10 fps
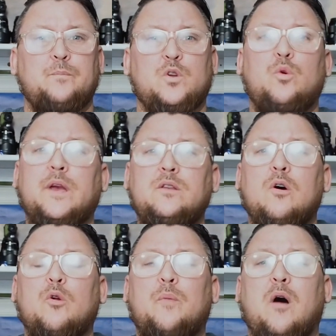Quick
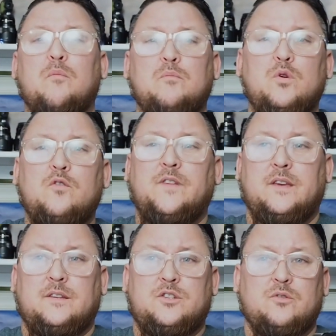note about
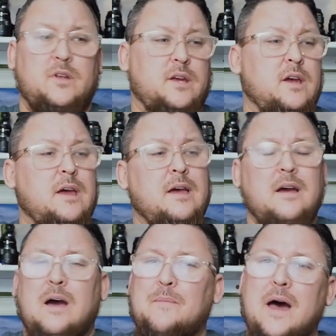movie shooting.
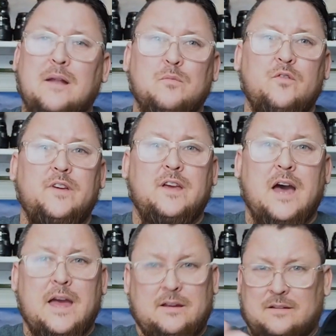I'm not a movie
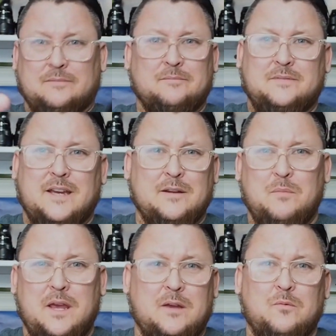guy. I'm kind of
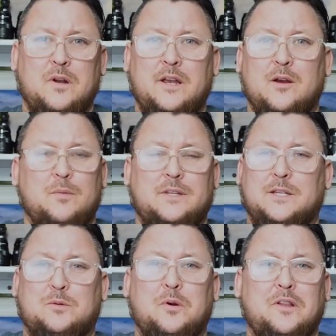making one here, but
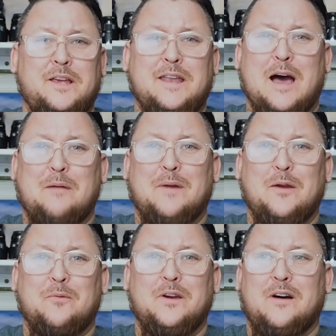that's really not
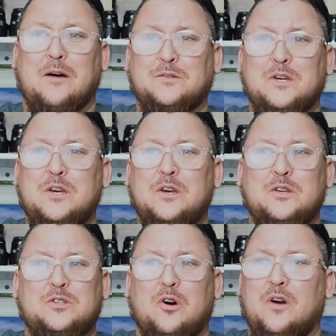my wheelhouse.
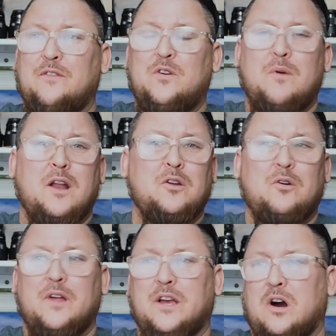So if you want to
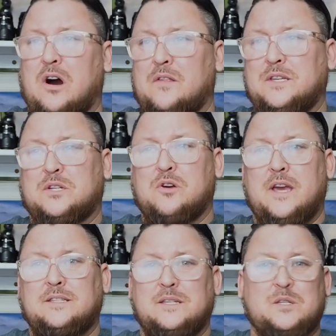know like all these
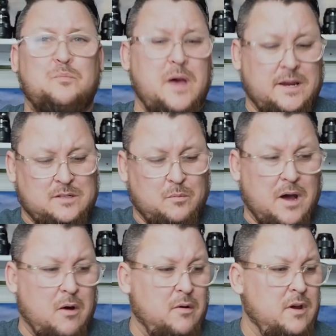crazy specs
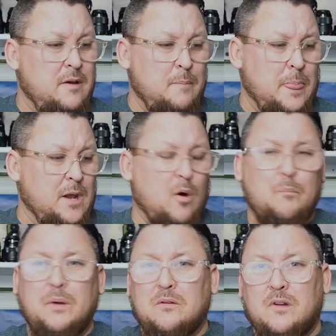about, you know,
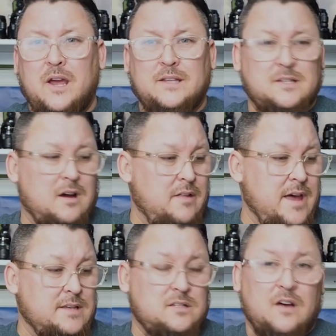bit rates and all
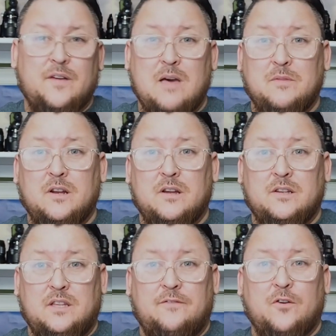that stuff, I'm going to
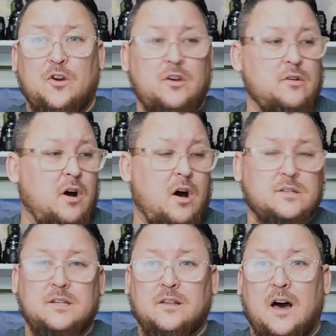defer you to
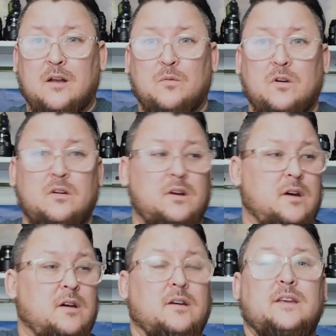Austin Latimer
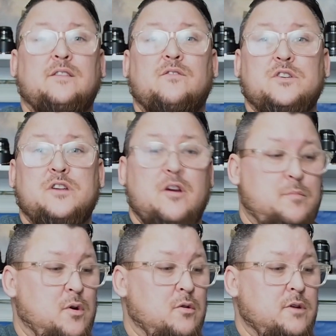in the Visionary
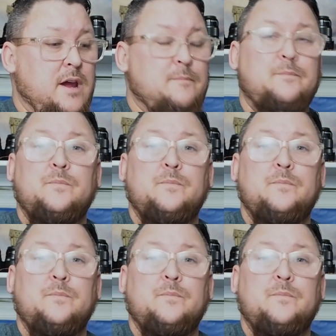program.